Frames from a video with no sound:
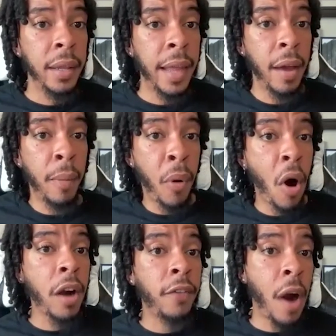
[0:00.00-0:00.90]
Like a
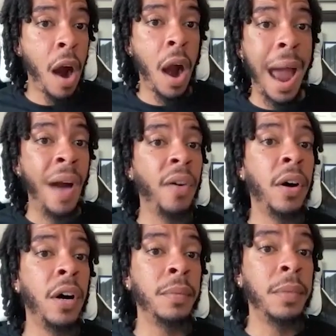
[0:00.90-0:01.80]
part of our
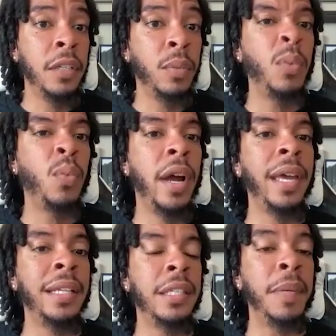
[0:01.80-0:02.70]
outcomes is we want
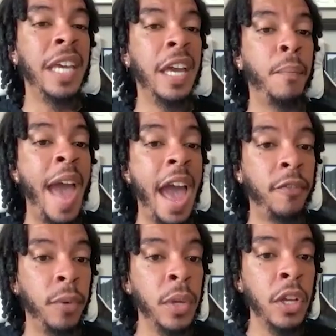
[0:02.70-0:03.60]
it to be
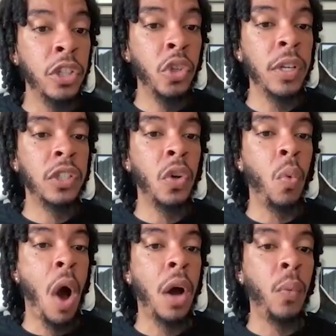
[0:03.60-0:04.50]
impactful. Students to
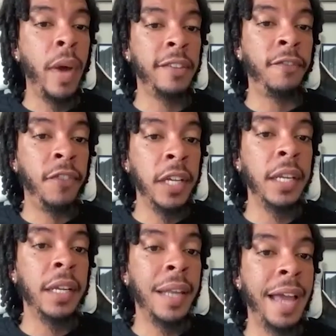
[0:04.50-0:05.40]
walk away
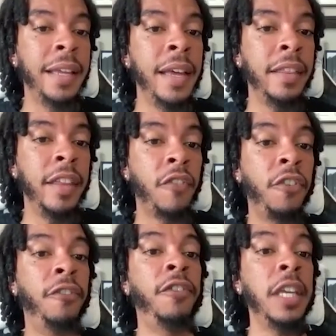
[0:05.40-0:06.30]
feeling like they're
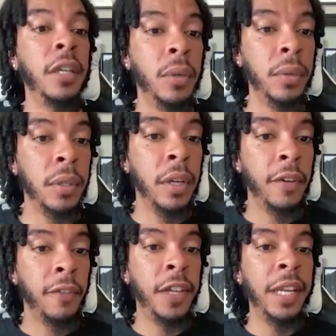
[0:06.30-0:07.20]
fulfilled,
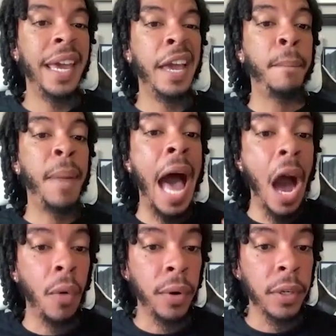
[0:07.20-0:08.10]
feeling
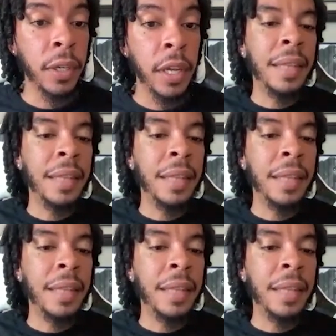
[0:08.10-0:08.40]
empowered.